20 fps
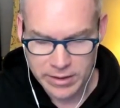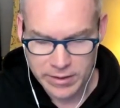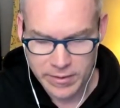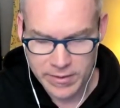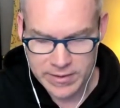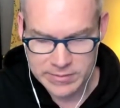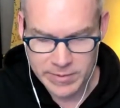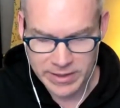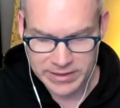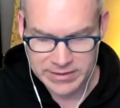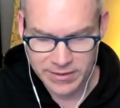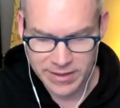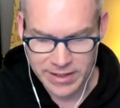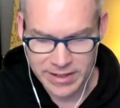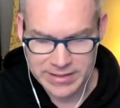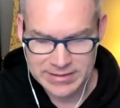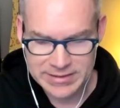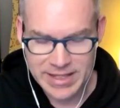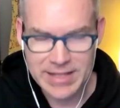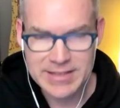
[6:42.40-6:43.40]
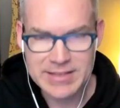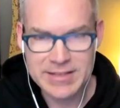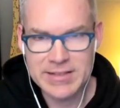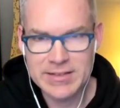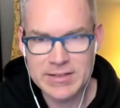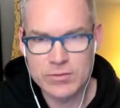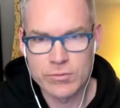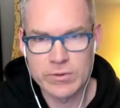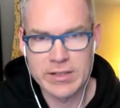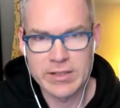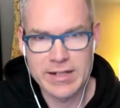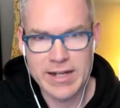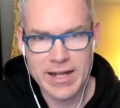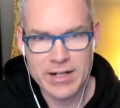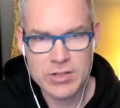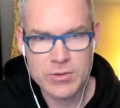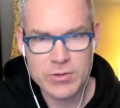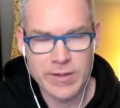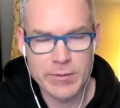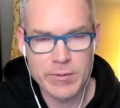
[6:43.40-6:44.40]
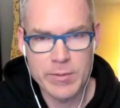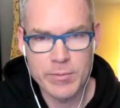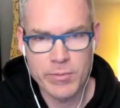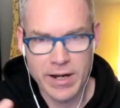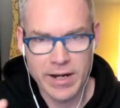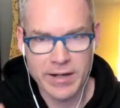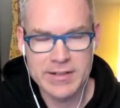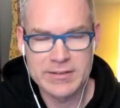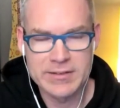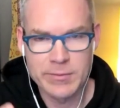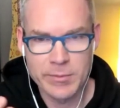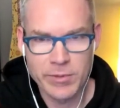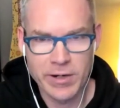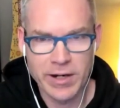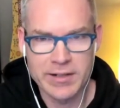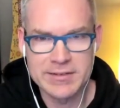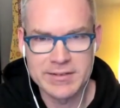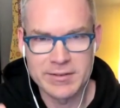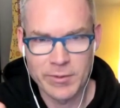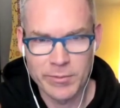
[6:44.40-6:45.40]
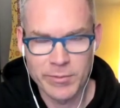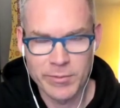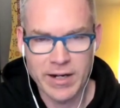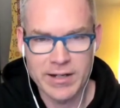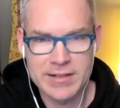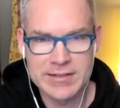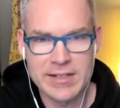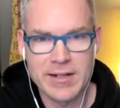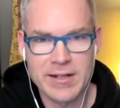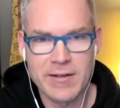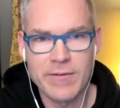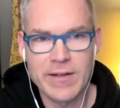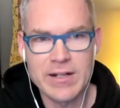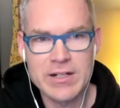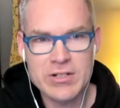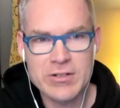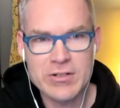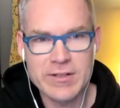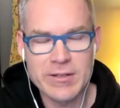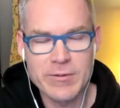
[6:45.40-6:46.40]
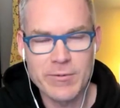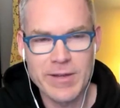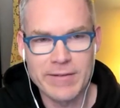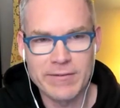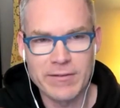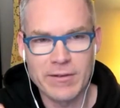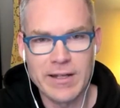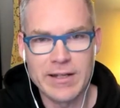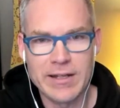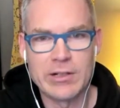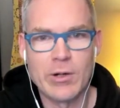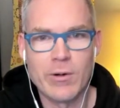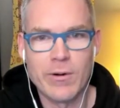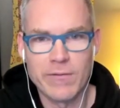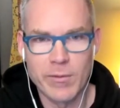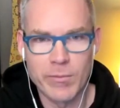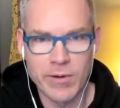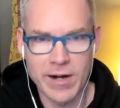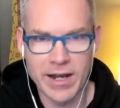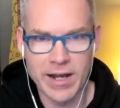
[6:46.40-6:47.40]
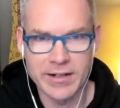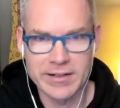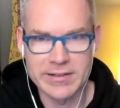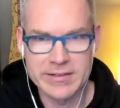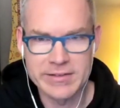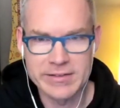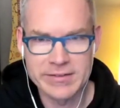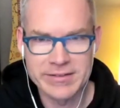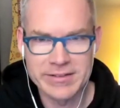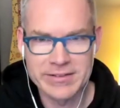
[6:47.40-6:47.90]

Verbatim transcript: this makes a lot of sense and this is really natural that we practice and we practice and we practice and eventually we have to let go of the practice